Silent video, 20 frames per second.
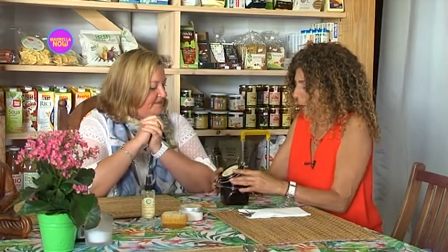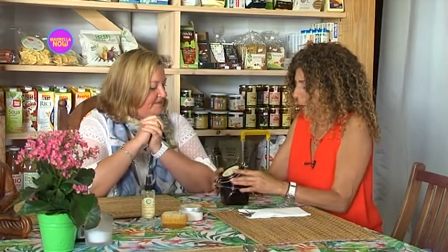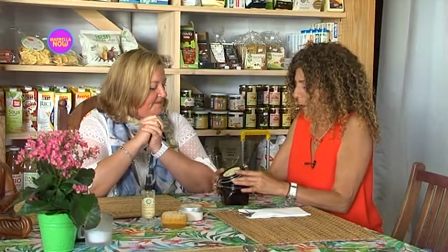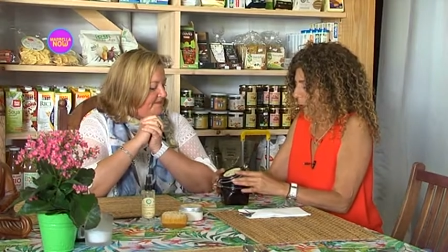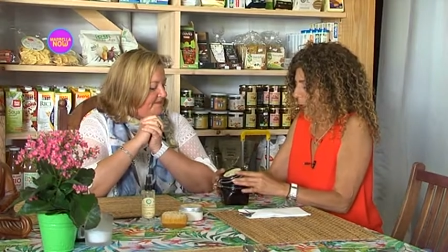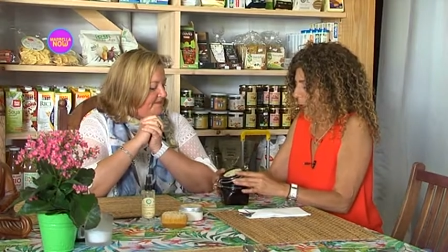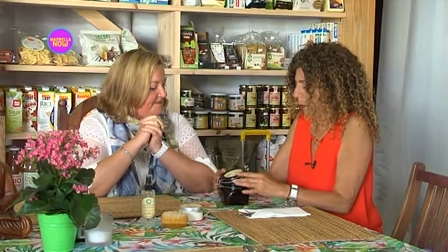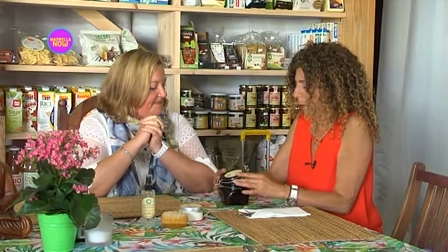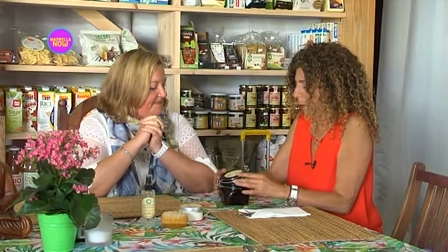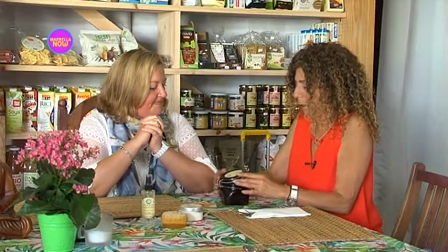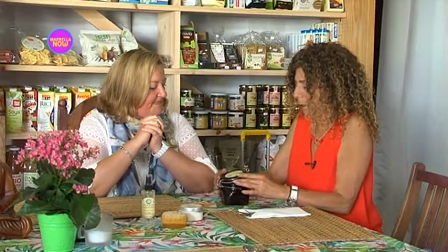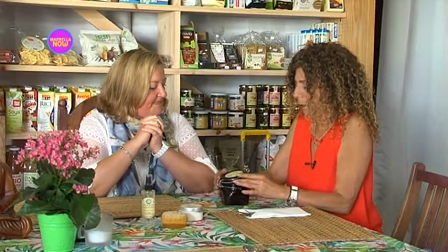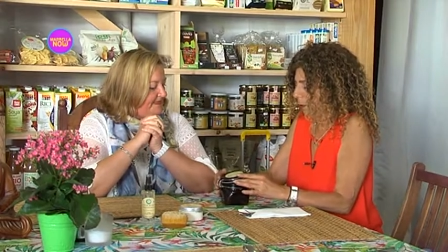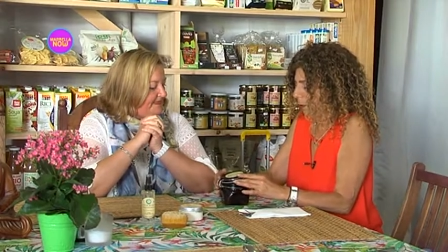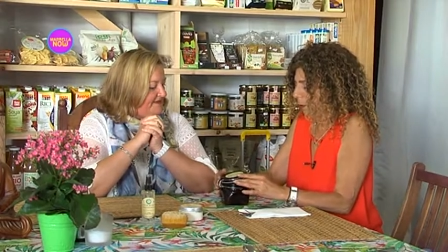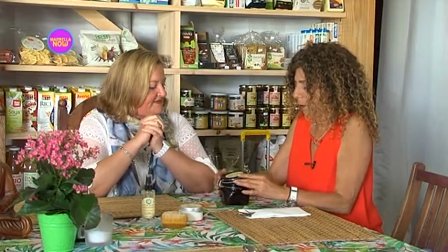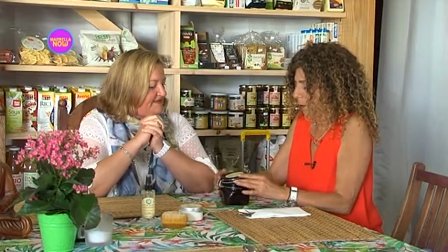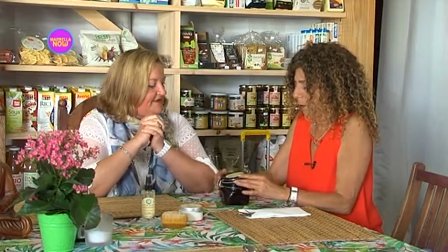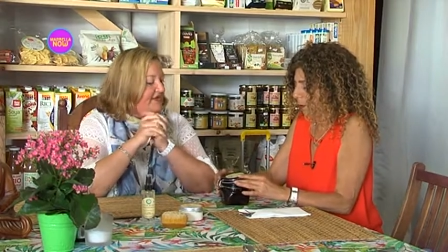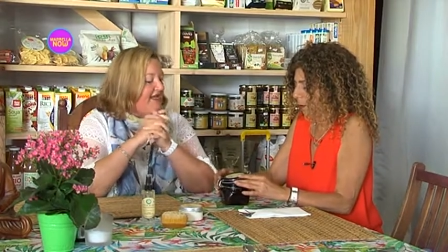Wow.
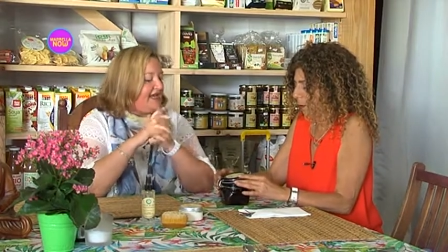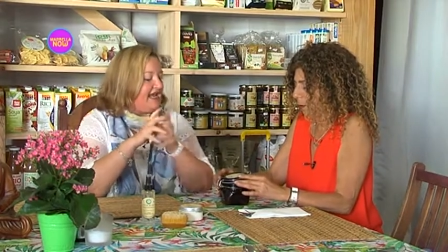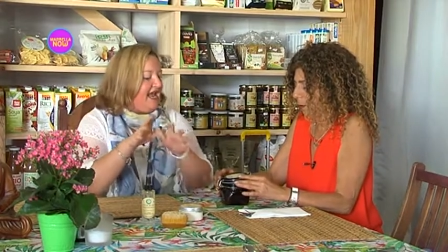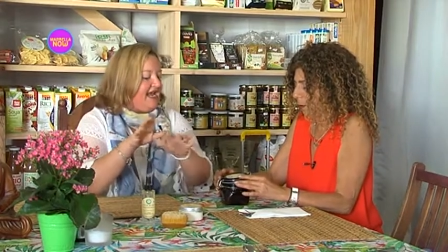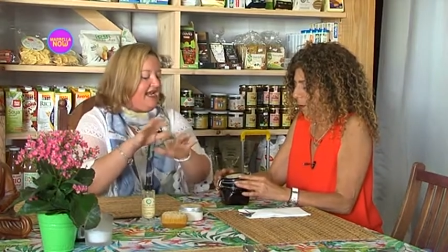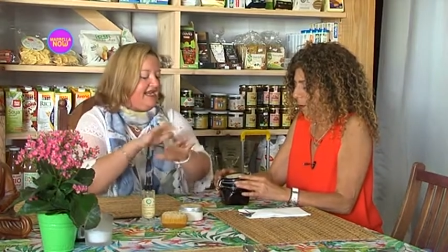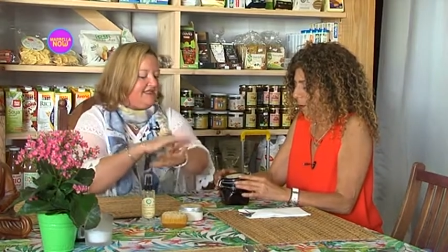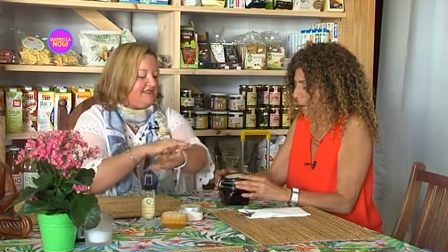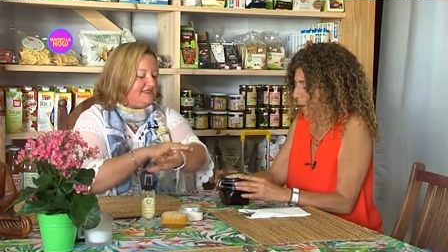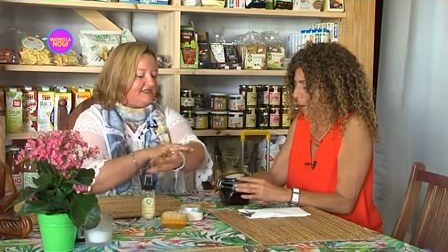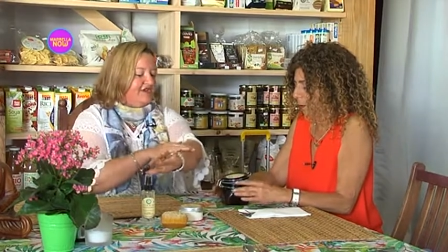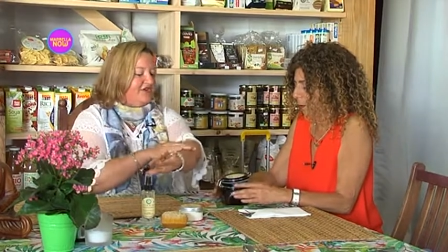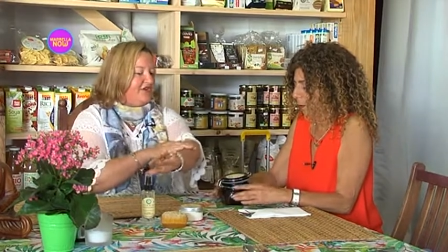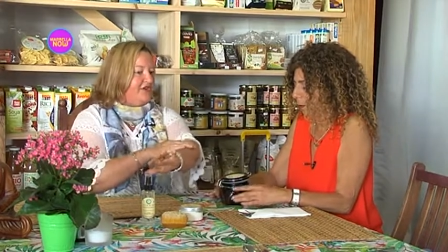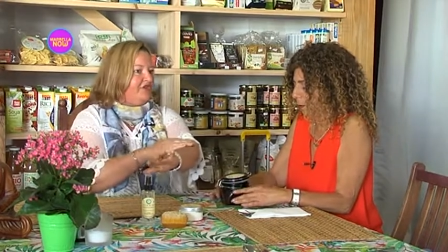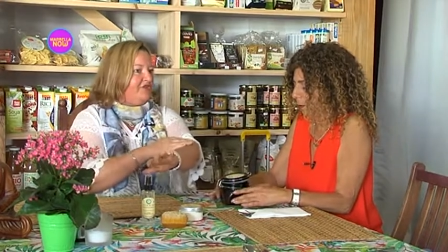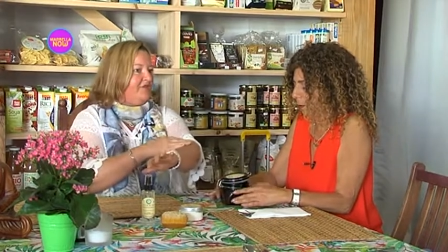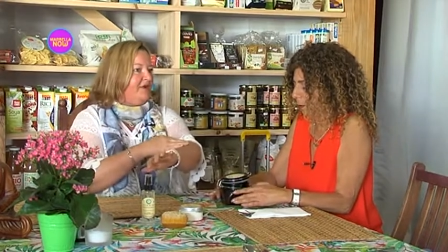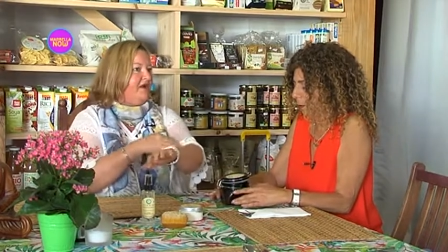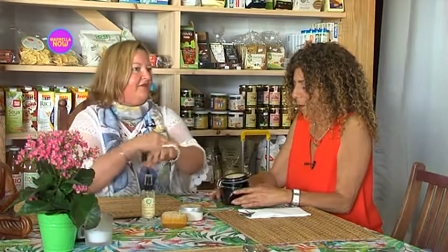So again, it's a
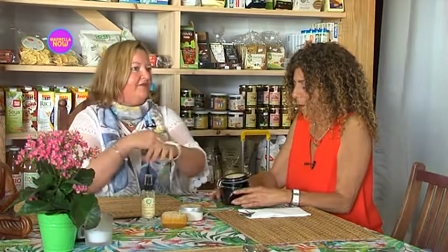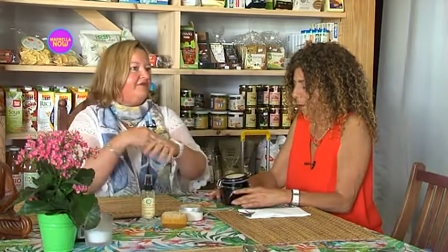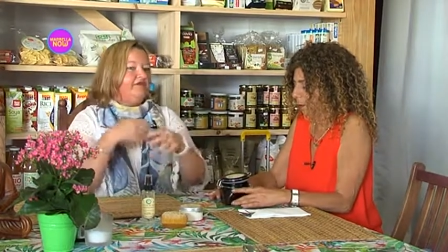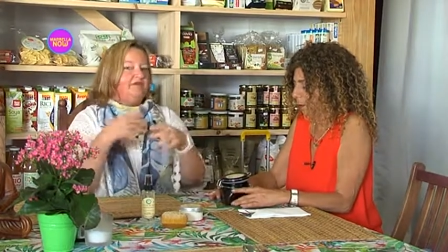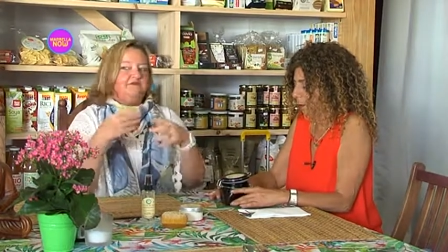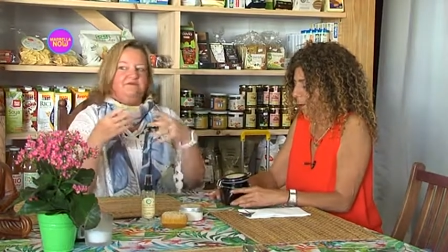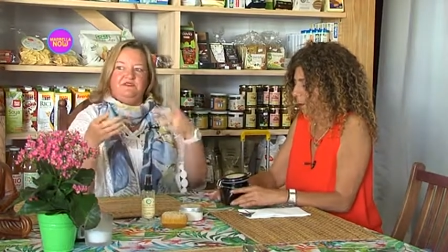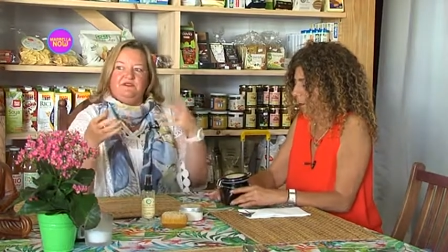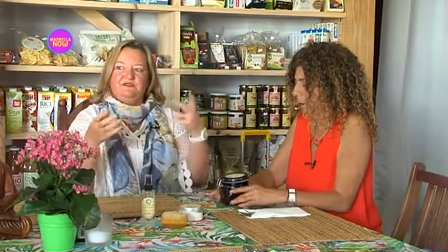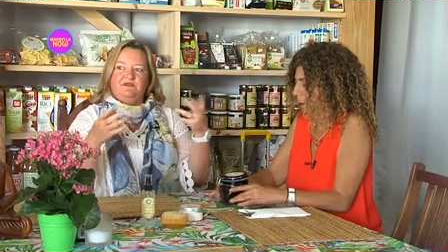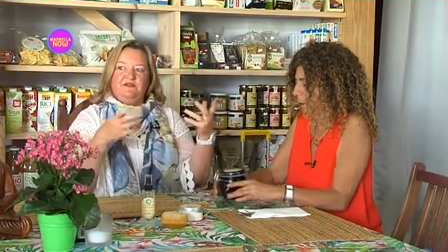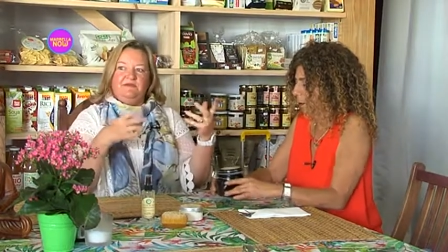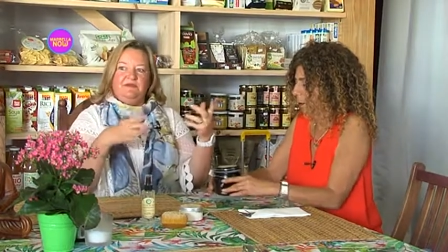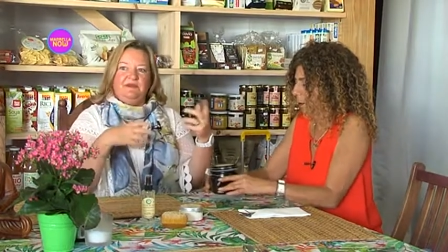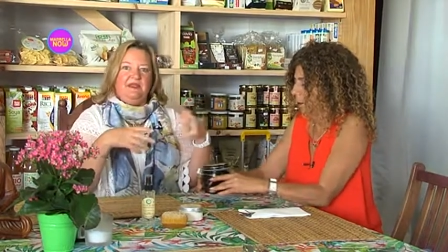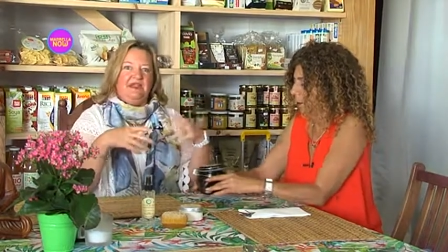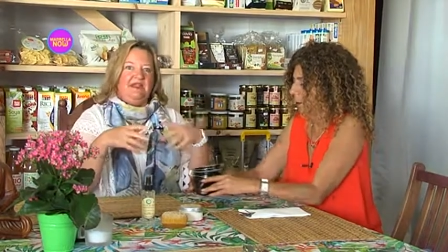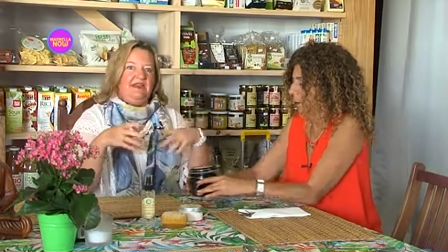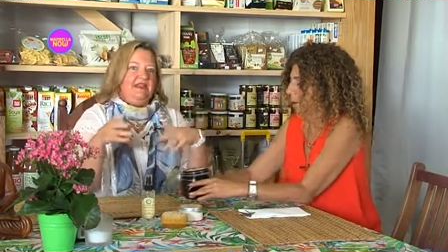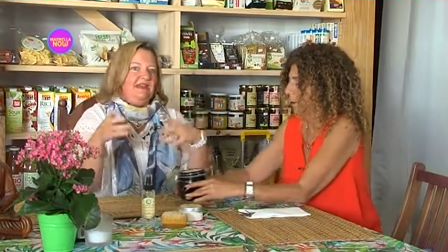good one for sort of
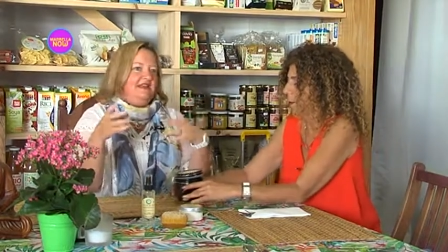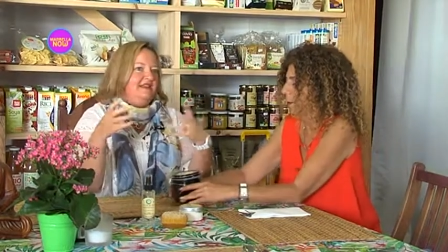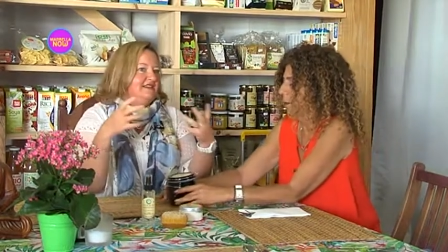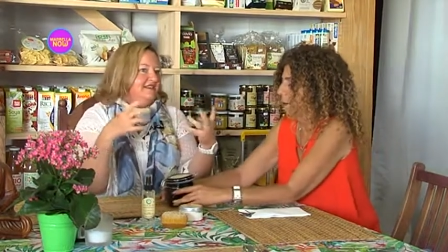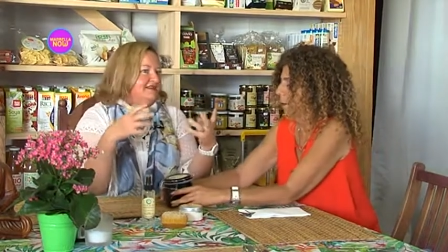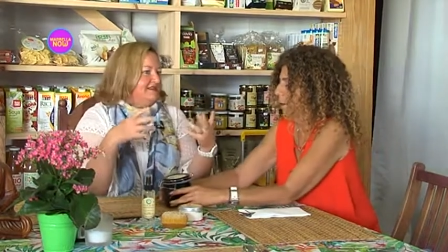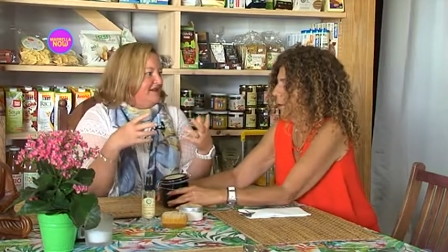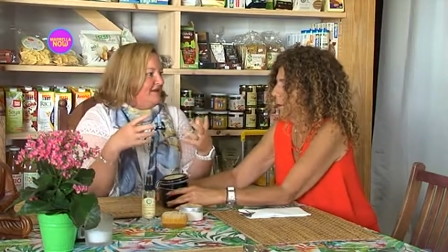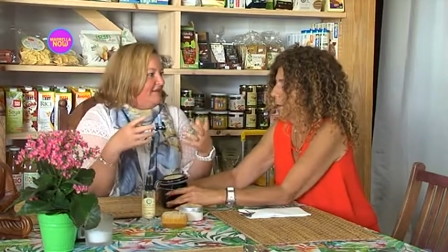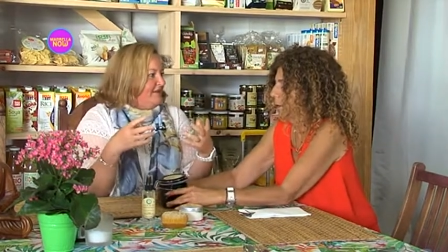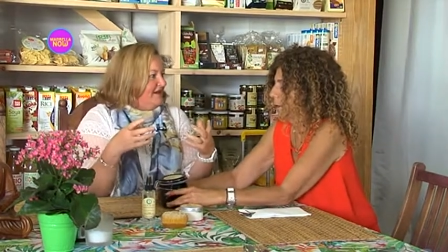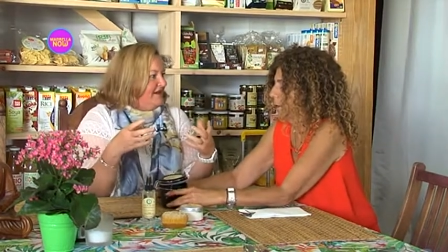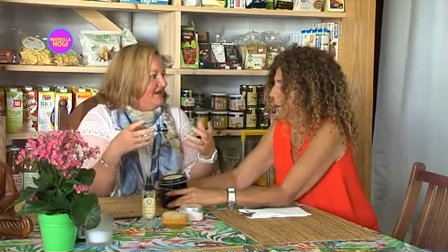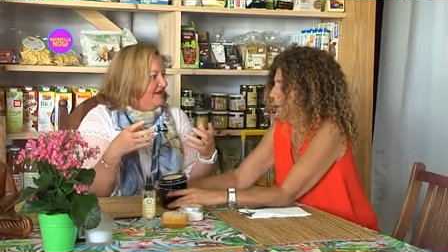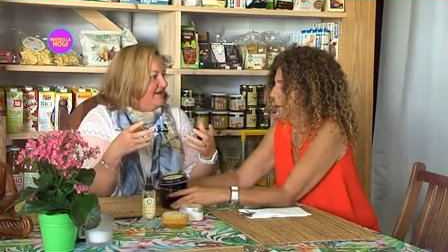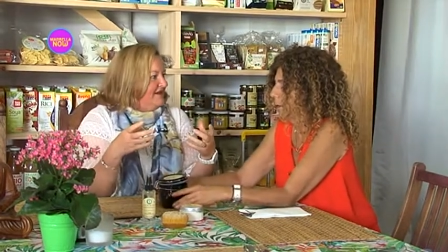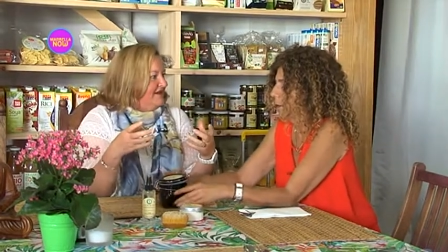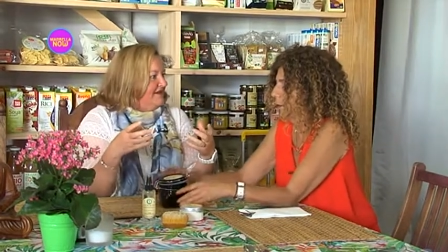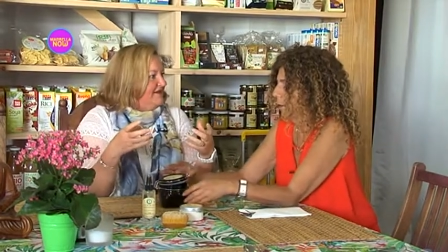beginning in the summer